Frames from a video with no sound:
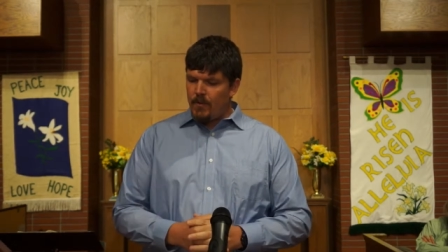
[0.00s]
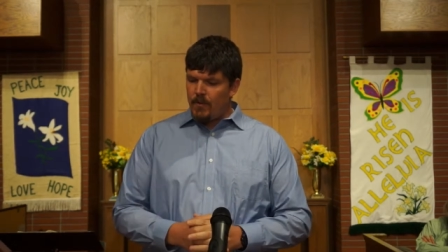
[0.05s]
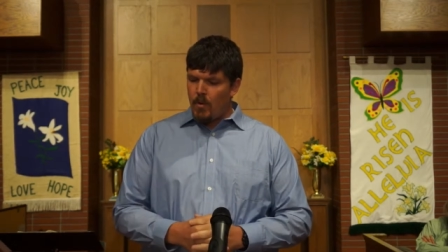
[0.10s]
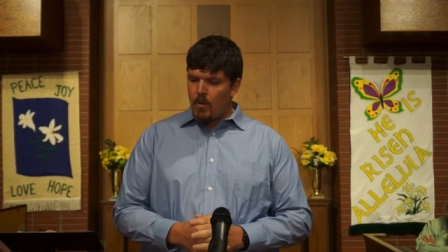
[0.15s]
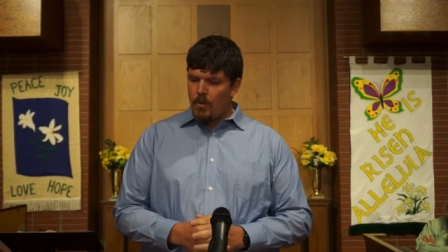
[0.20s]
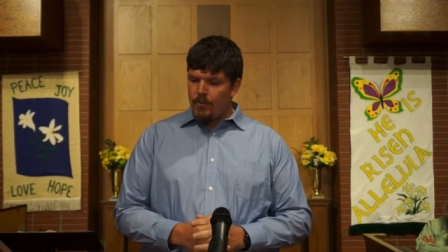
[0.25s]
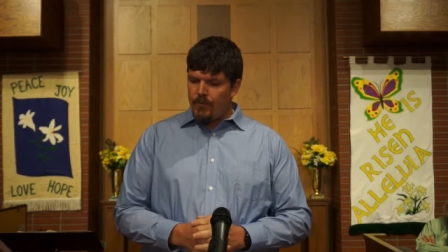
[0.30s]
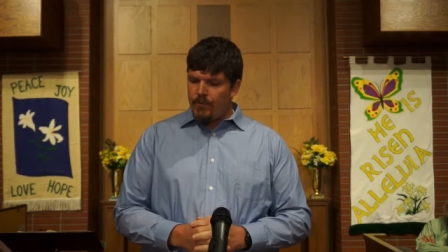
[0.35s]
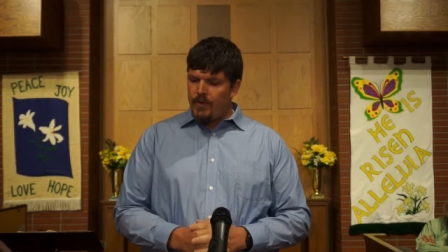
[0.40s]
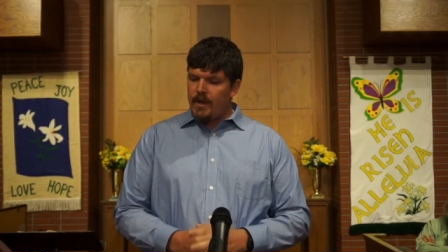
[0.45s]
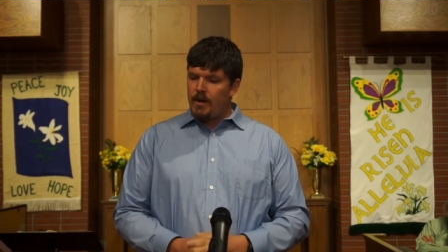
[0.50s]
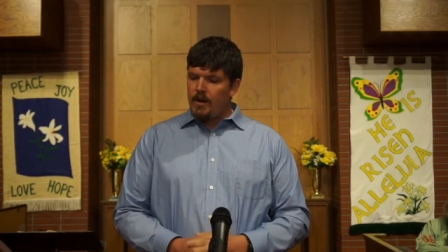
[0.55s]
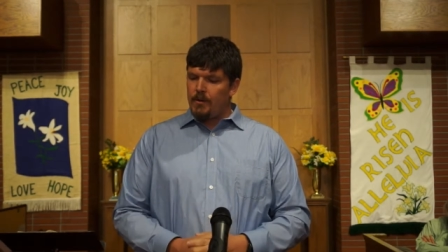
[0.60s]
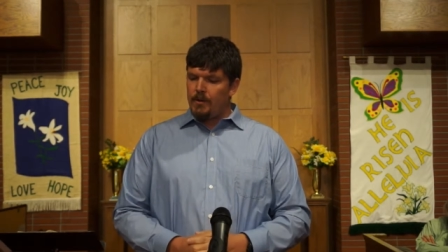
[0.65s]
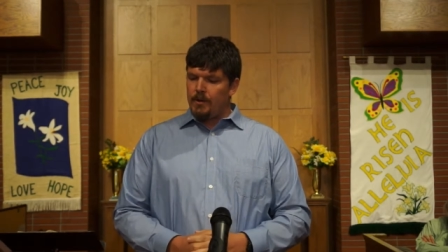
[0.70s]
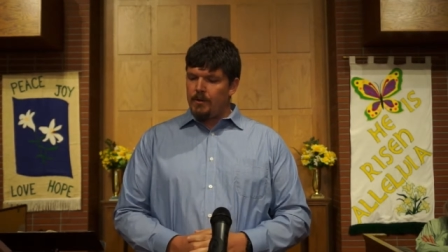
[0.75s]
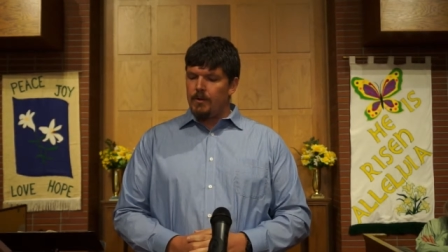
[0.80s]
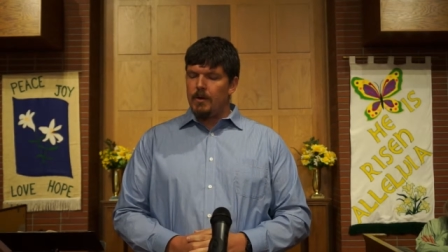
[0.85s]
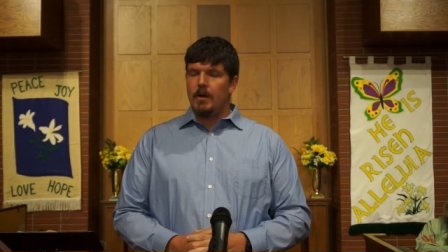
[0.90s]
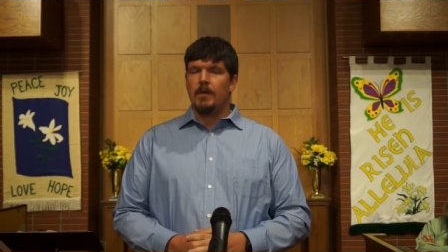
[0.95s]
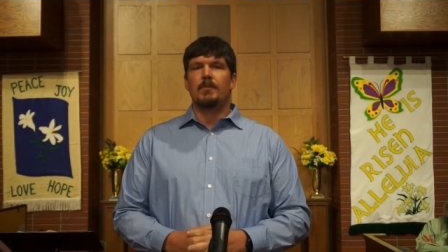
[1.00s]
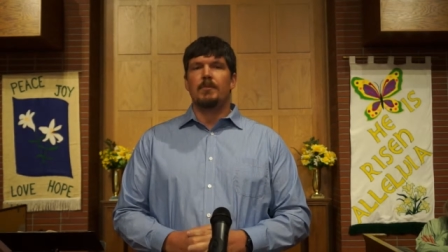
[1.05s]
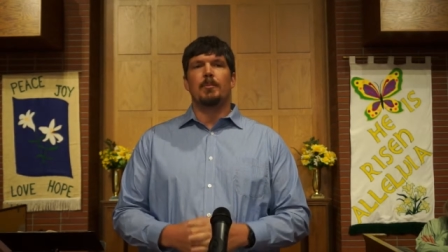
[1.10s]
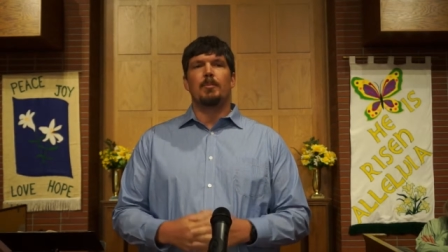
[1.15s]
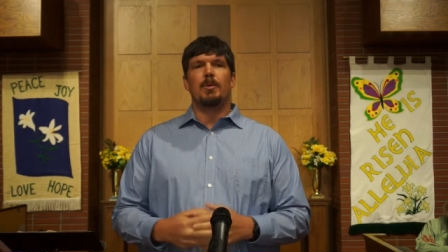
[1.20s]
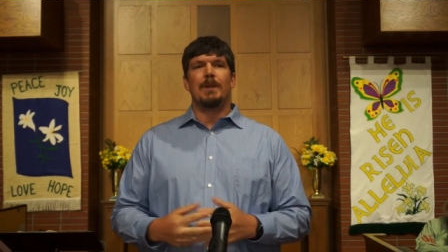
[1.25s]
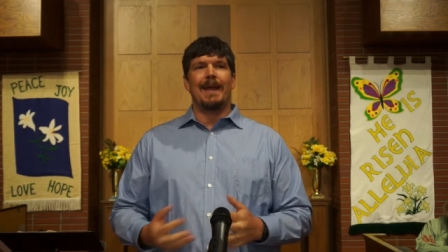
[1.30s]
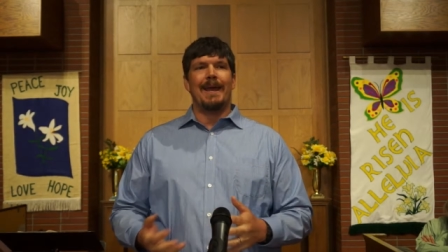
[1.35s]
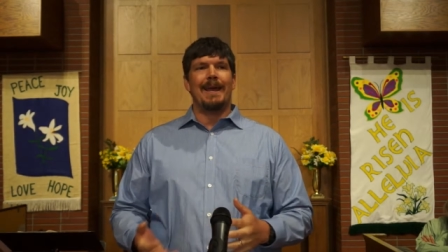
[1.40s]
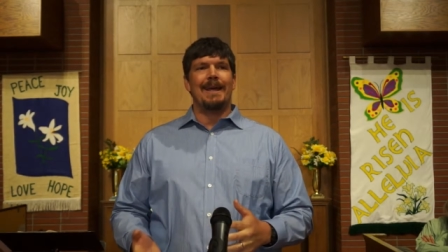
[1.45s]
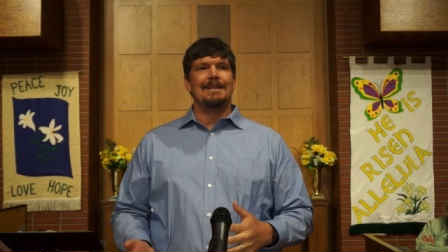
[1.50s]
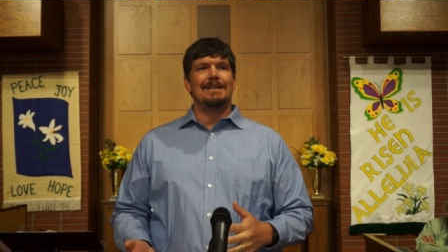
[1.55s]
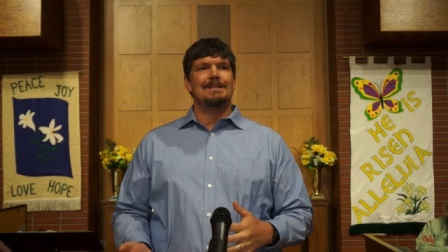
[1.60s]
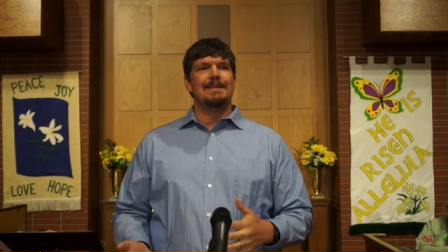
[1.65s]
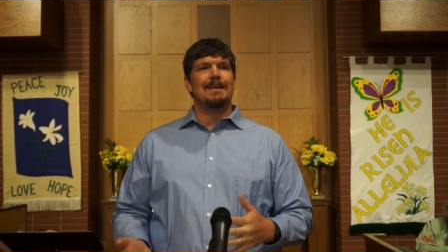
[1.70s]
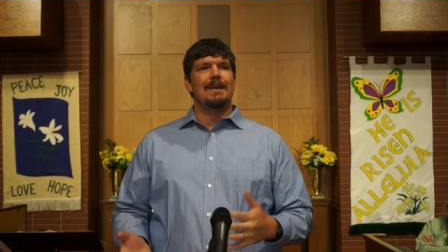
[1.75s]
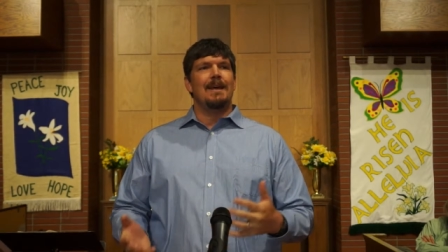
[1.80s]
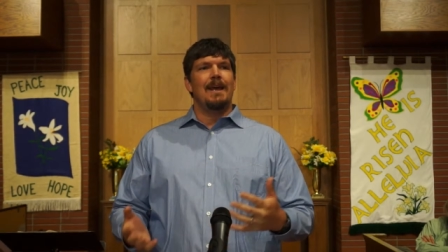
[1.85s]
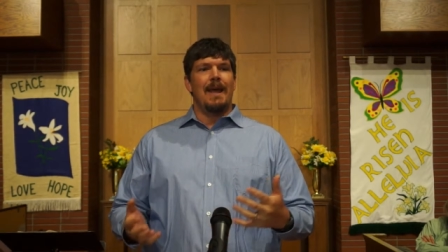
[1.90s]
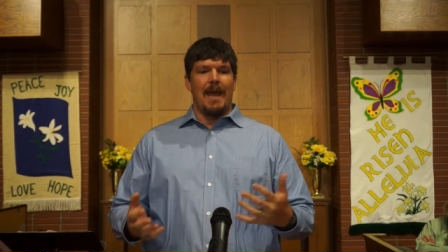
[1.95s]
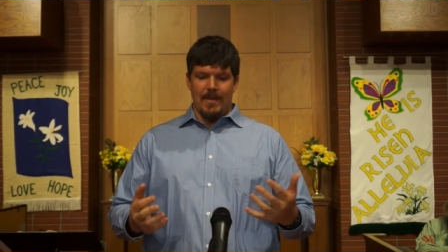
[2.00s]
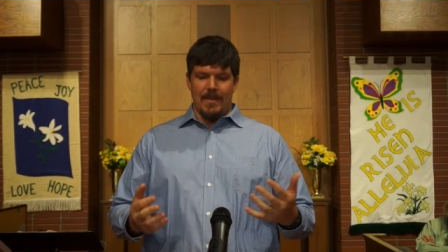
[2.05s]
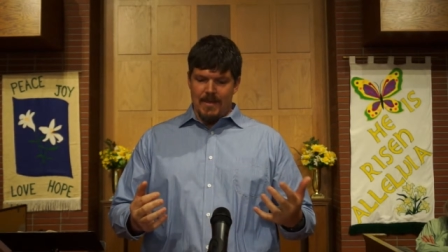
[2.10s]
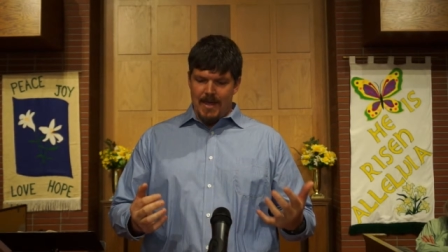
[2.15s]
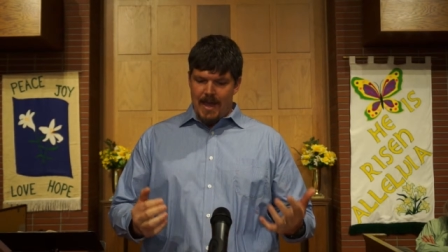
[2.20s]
or failure of the plants and